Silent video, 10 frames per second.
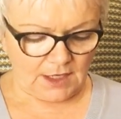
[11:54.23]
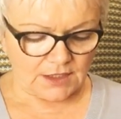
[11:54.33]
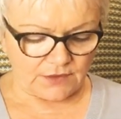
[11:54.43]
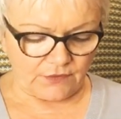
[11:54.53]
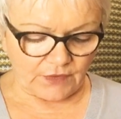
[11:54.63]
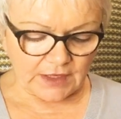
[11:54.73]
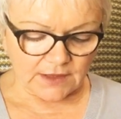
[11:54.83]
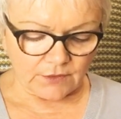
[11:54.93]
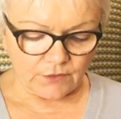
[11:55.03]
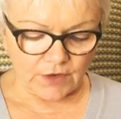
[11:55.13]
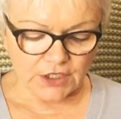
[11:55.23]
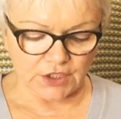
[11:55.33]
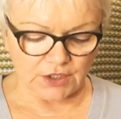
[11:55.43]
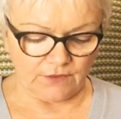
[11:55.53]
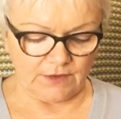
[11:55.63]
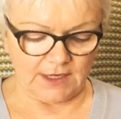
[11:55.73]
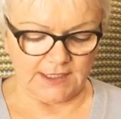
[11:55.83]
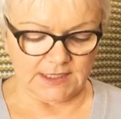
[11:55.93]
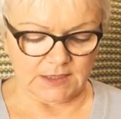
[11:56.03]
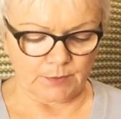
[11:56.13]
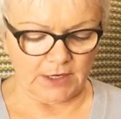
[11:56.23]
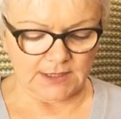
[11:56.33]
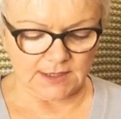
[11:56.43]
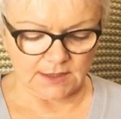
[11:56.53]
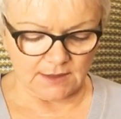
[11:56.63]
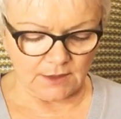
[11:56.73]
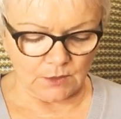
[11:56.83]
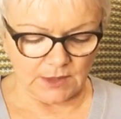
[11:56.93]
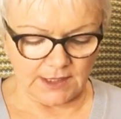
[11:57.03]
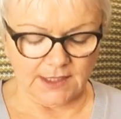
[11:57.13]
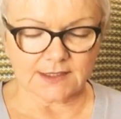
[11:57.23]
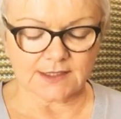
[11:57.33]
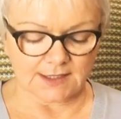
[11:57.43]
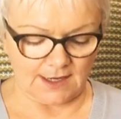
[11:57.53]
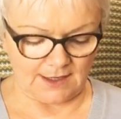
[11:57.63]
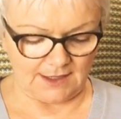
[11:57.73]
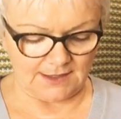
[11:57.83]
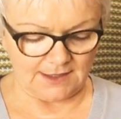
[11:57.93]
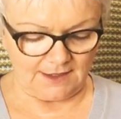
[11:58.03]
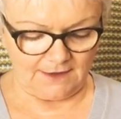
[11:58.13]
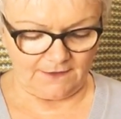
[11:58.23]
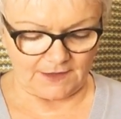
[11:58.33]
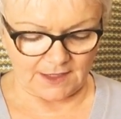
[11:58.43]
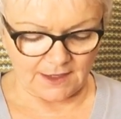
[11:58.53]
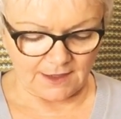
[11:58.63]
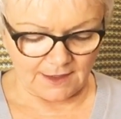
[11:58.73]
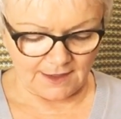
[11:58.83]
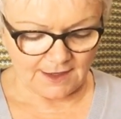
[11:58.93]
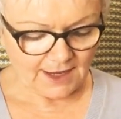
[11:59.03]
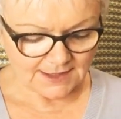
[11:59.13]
to feel the rush of light spread slowly inside the colour and